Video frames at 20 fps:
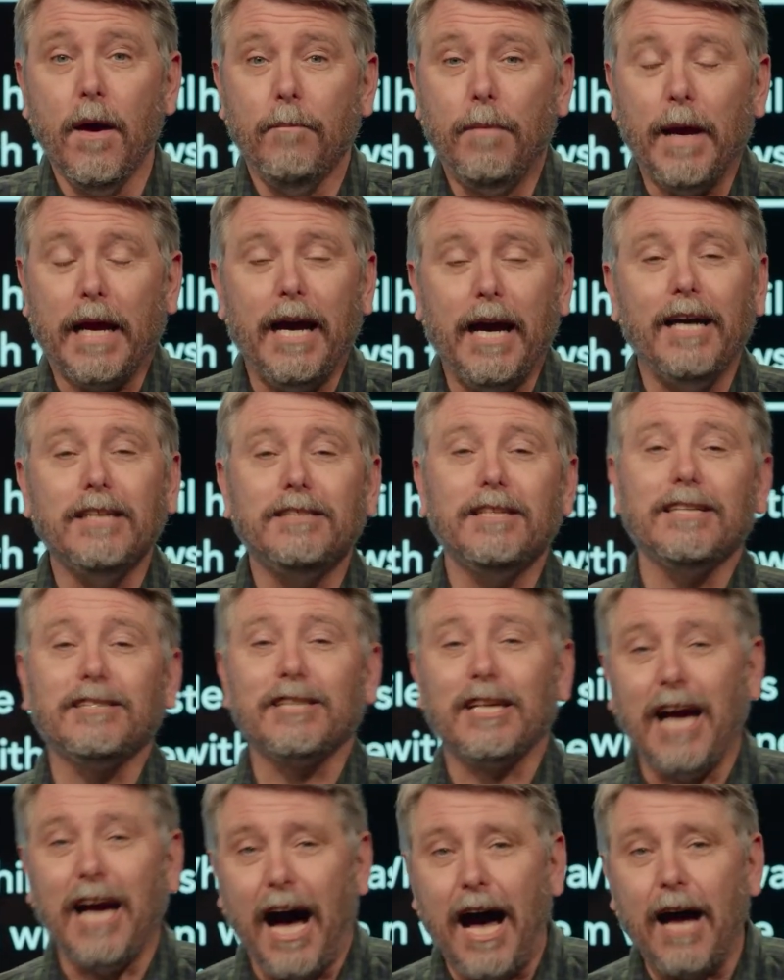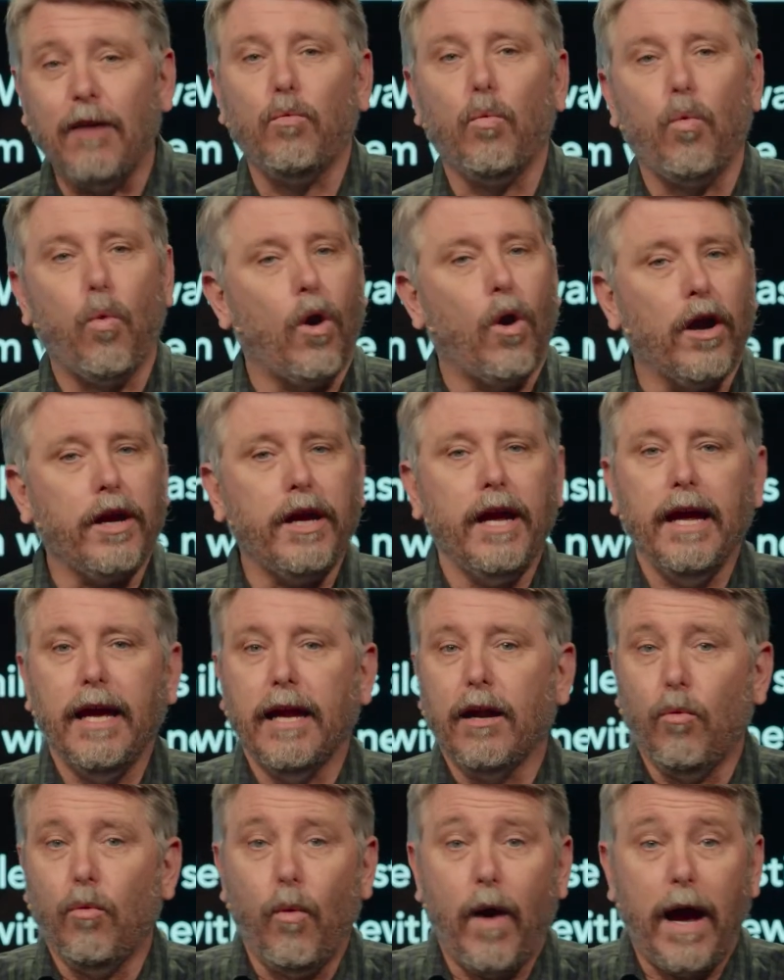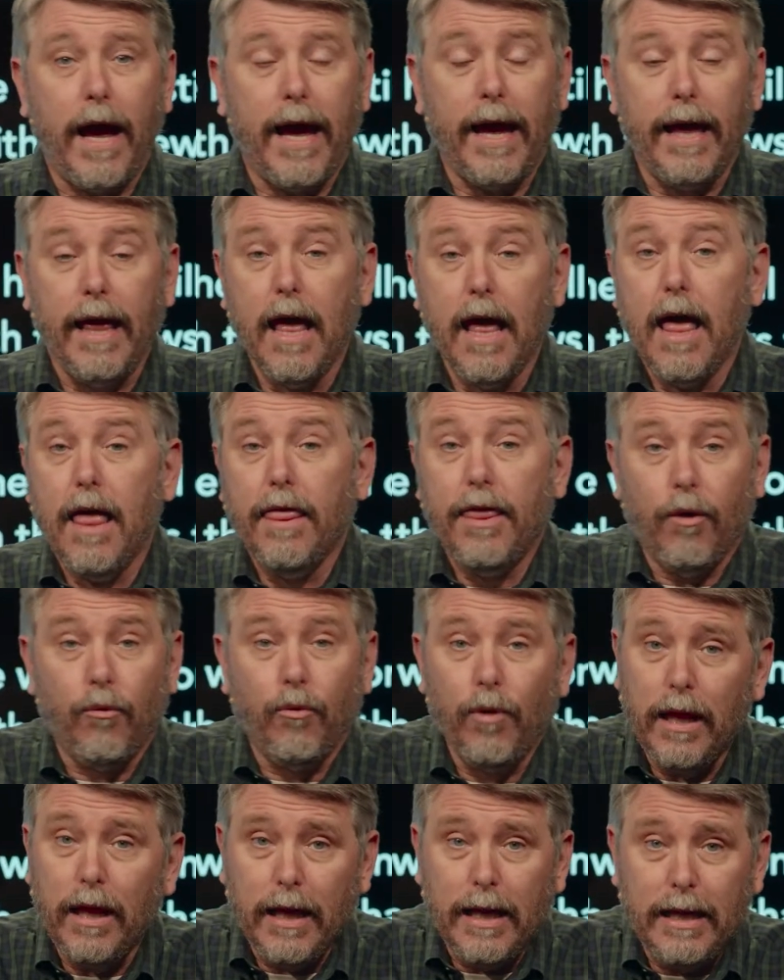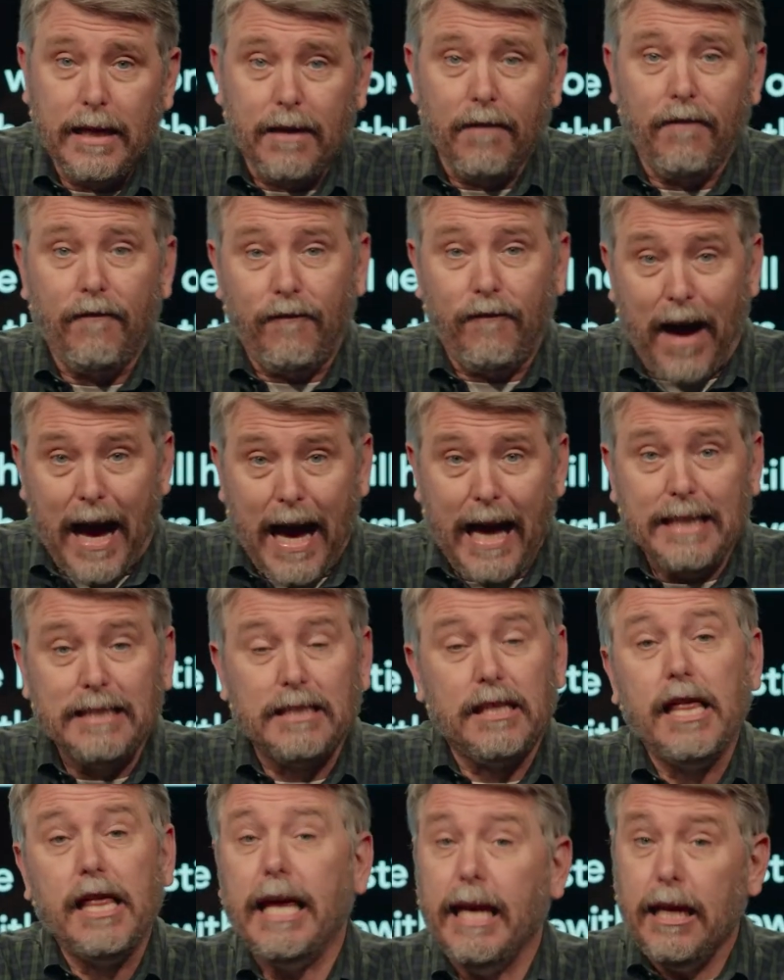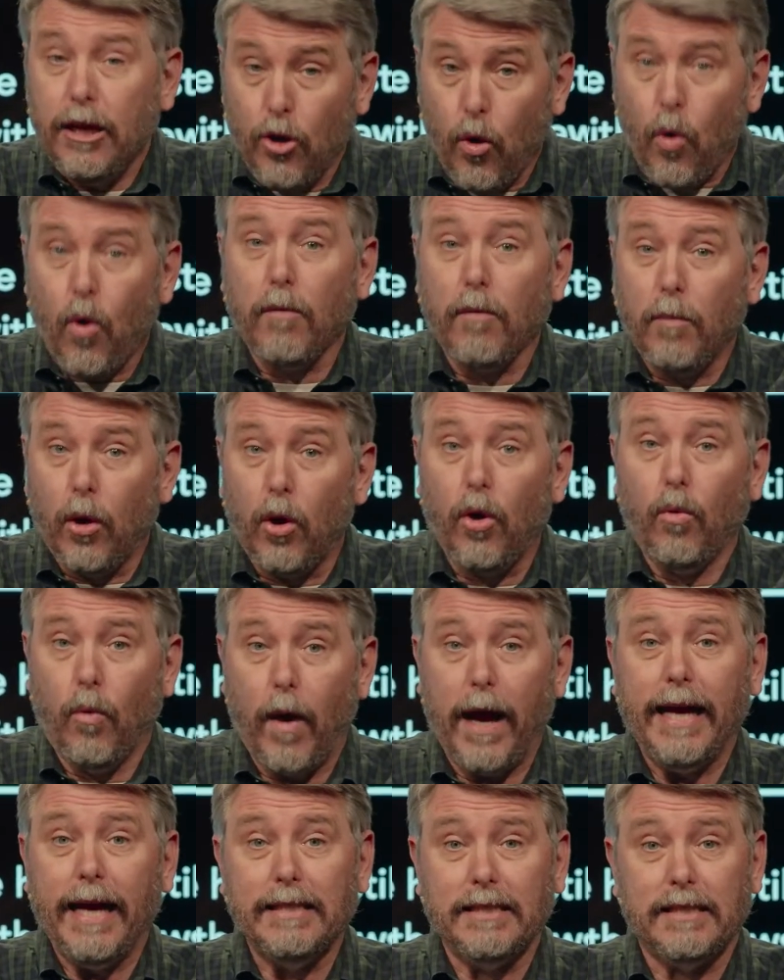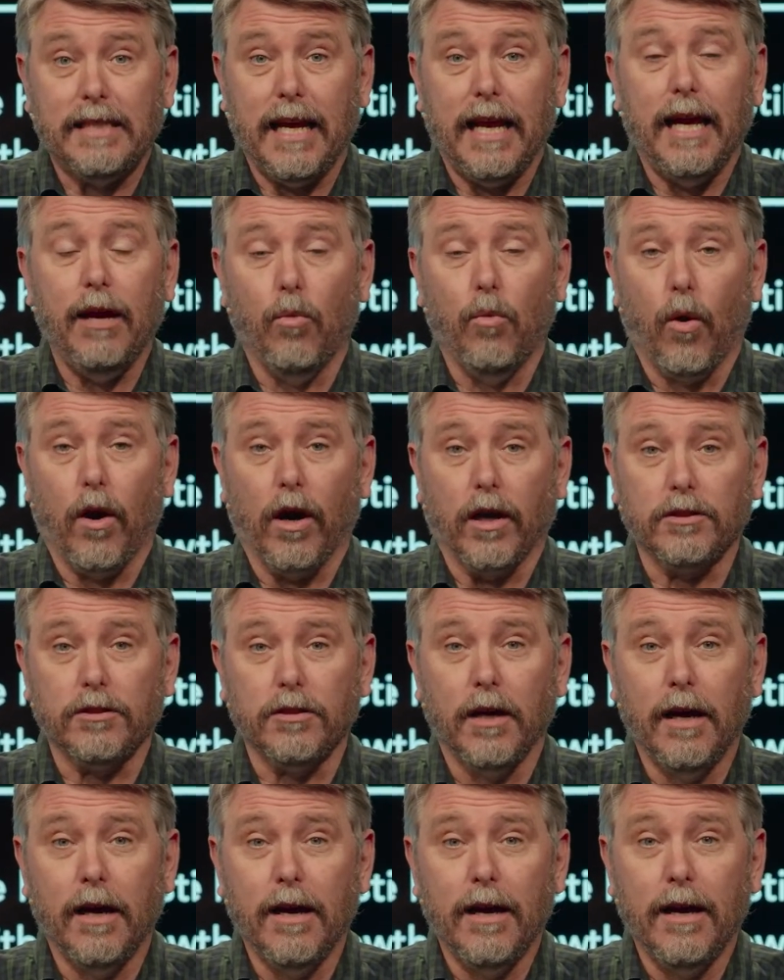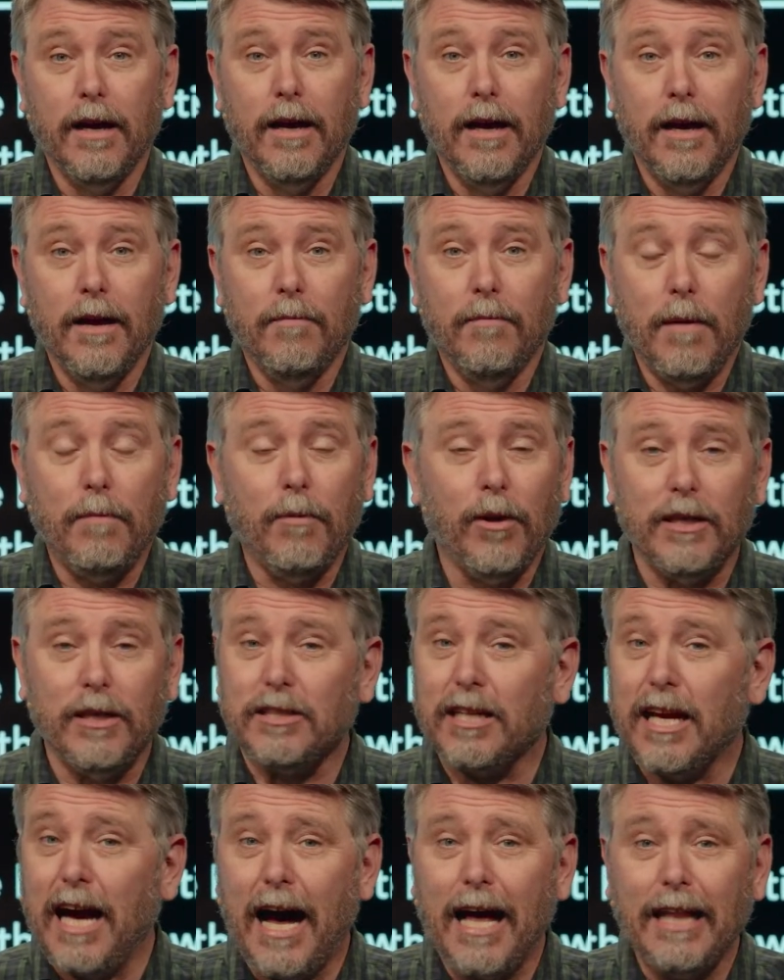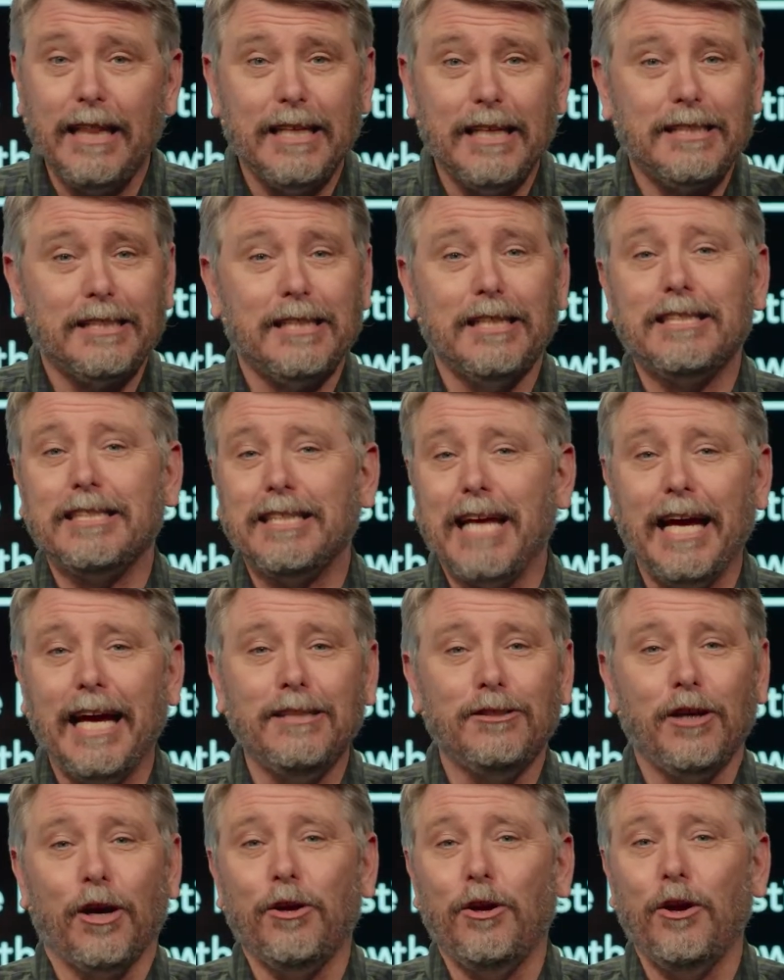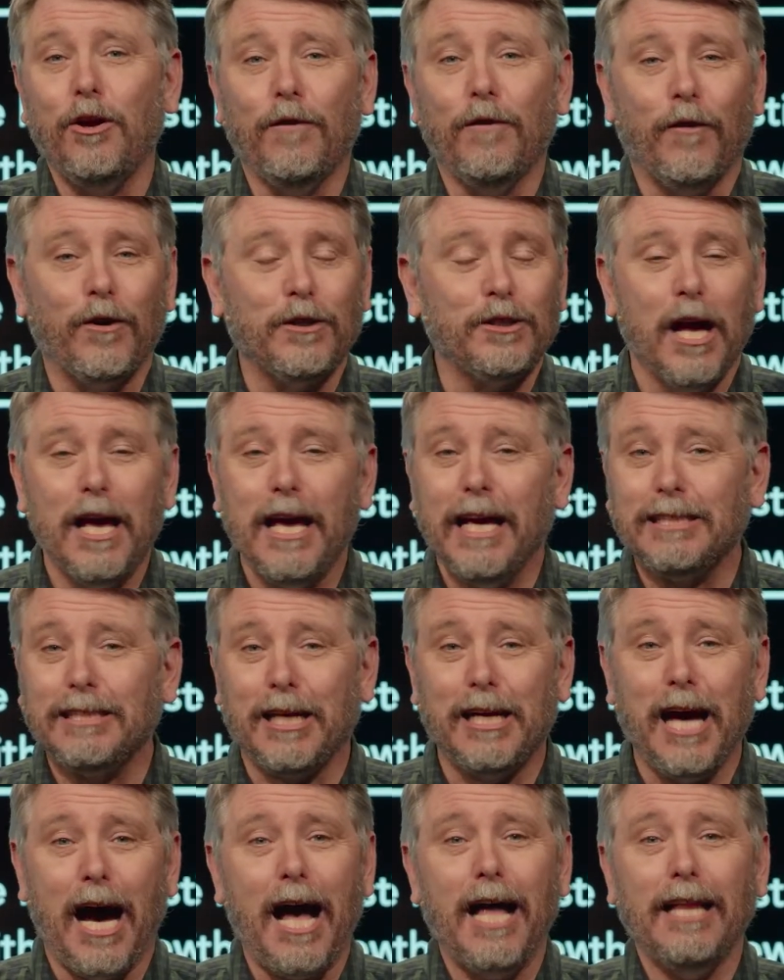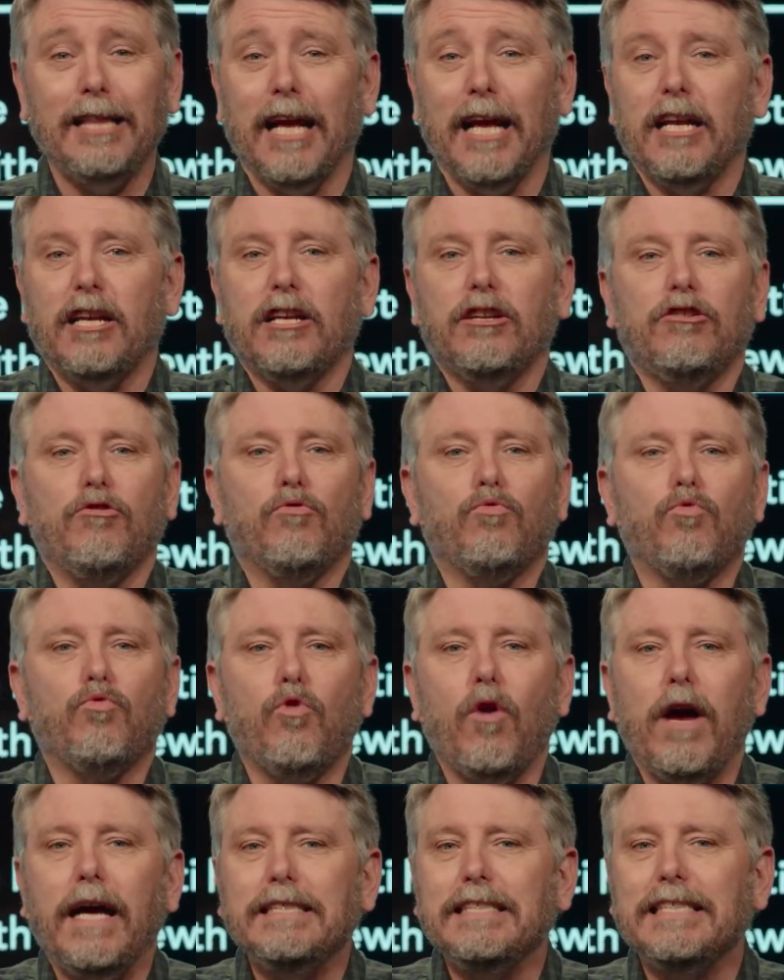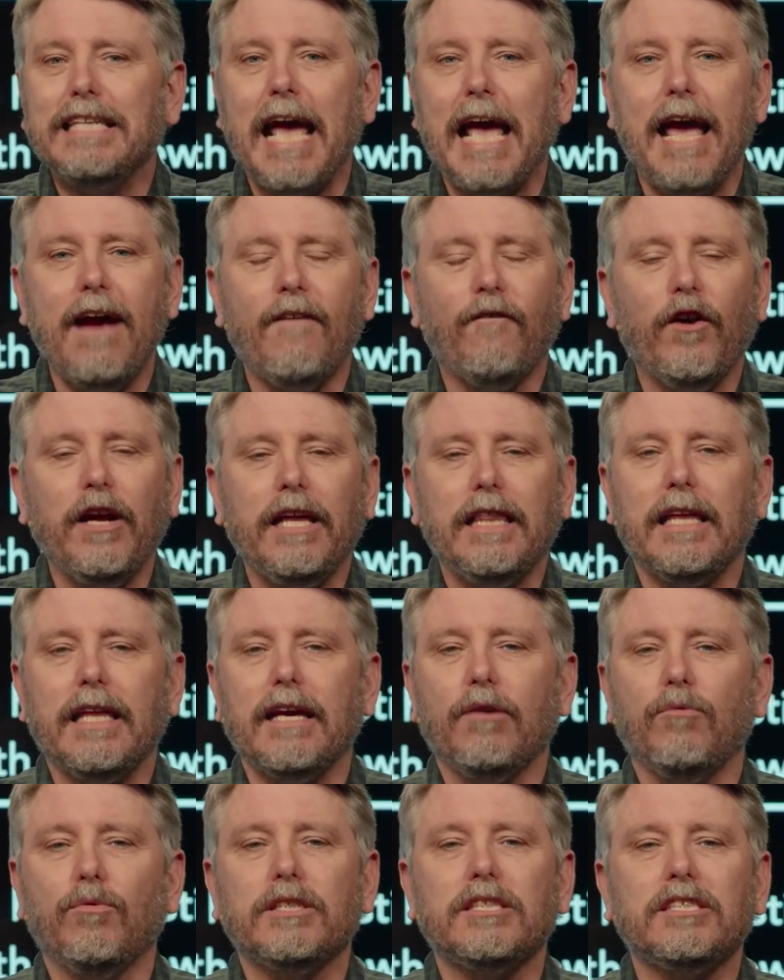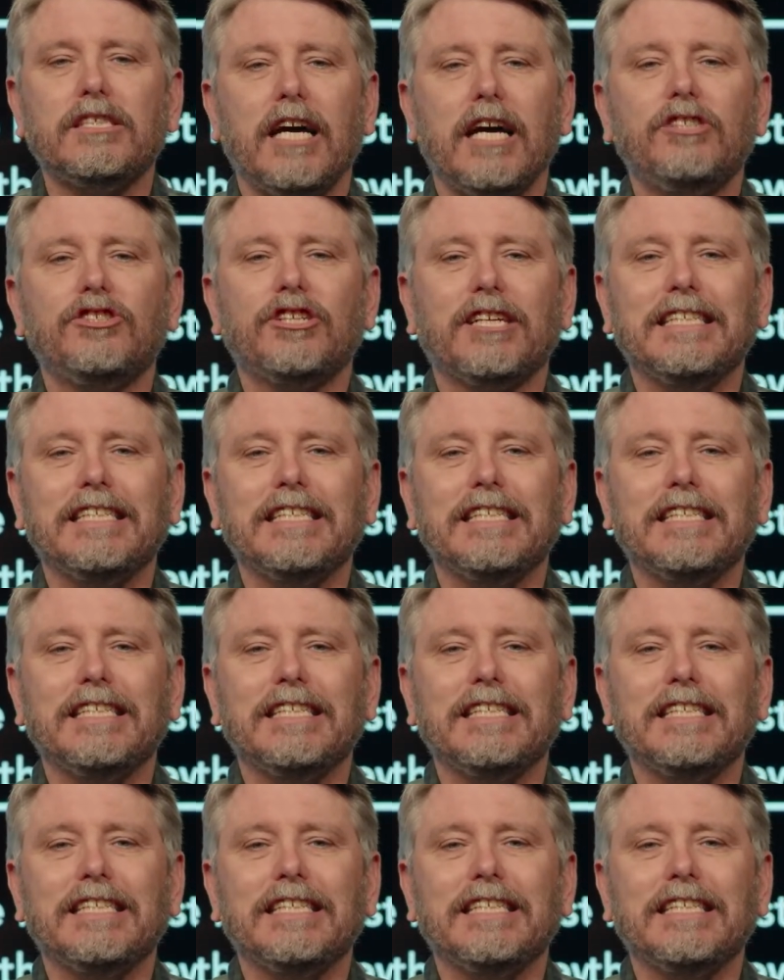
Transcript: Because it's God working in a way that really defies the normal ways that he works. Remember, it's God that sustains our universe. It's God that runs everything with such